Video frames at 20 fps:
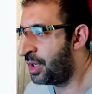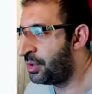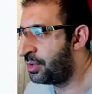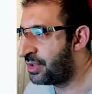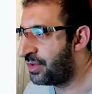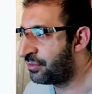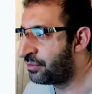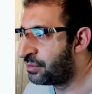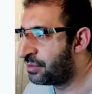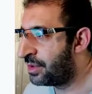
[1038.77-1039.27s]

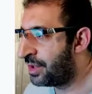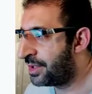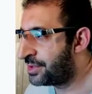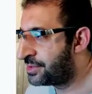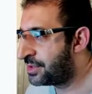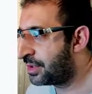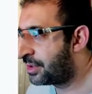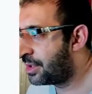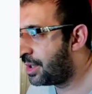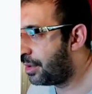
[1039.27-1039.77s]
Google
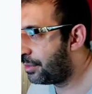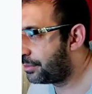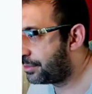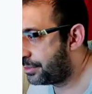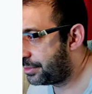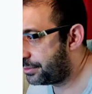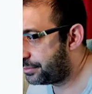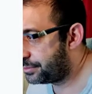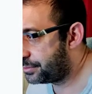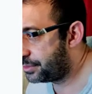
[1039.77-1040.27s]
Ads
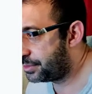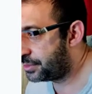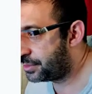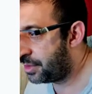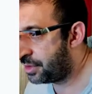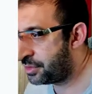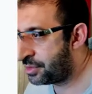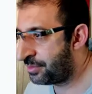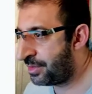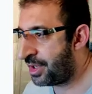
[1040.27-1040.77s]
account. It's
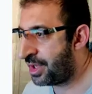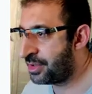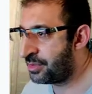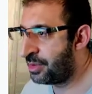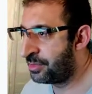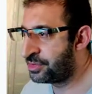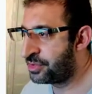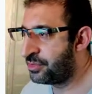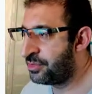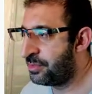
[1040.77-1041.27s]
going to my
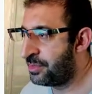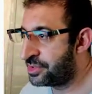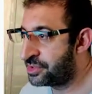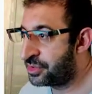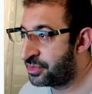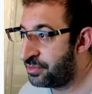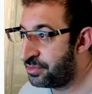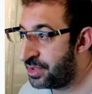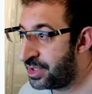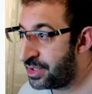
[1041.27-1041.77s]
Adobe, so you
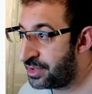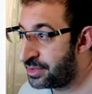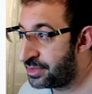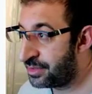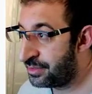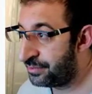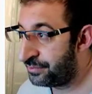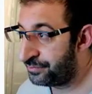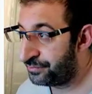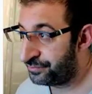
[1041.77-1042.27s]
must
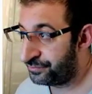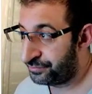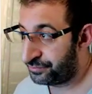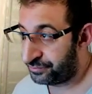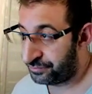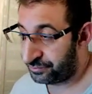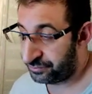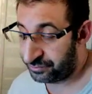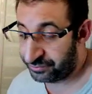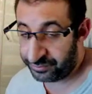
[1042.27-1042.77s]
create
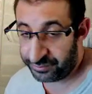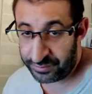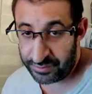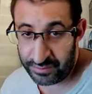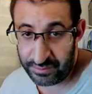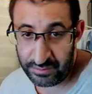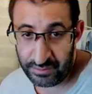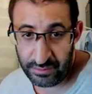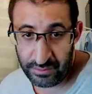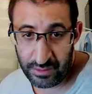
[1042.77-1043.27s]

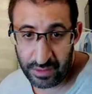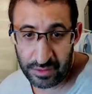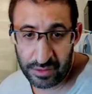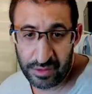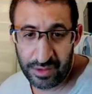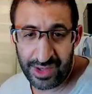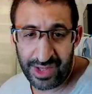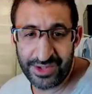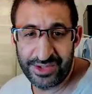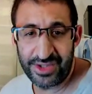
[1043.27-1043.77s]

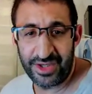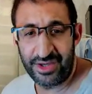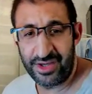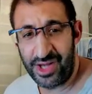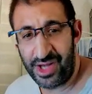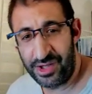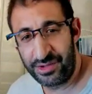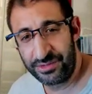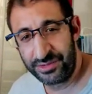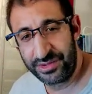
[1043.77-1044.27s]
Google Ads
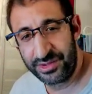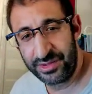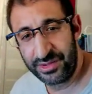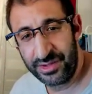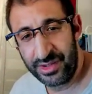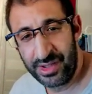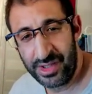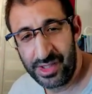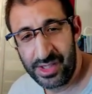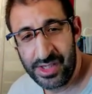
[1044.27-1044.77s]
account.
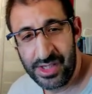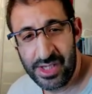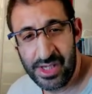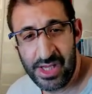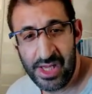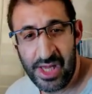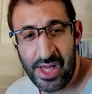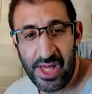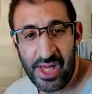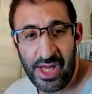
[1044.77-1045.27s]

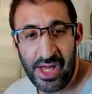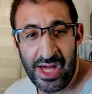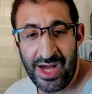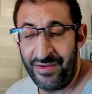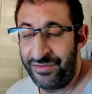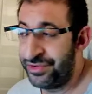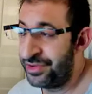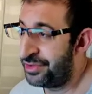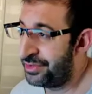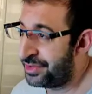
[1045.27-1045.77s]

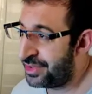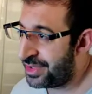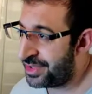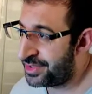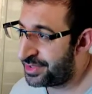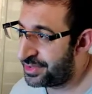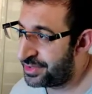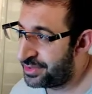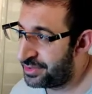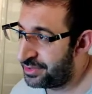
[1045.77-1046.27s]
After
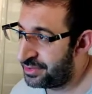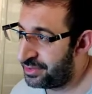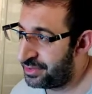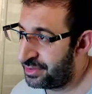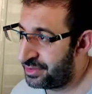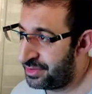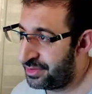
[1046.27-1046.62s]
this,